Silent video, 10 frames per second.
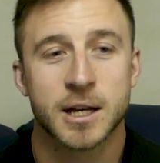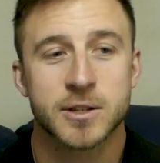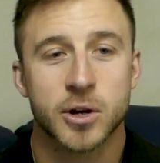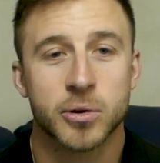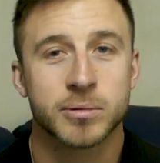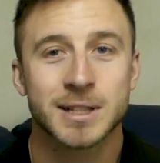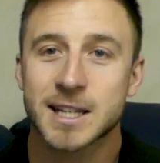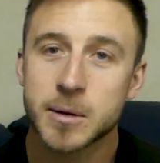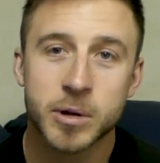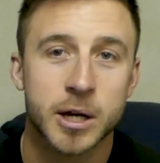So let's
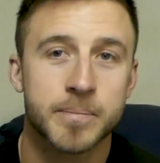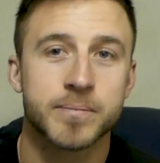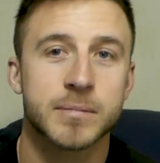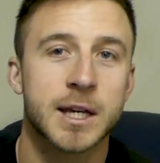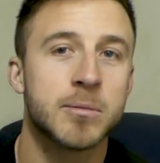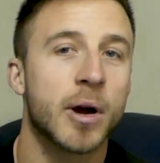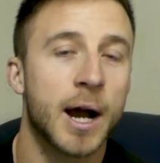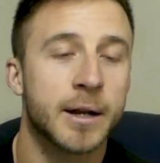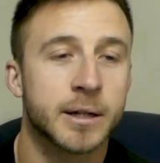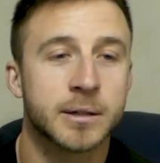keep it up, keep
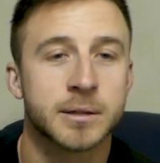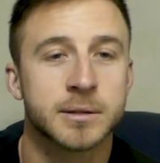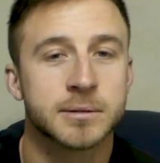grinding.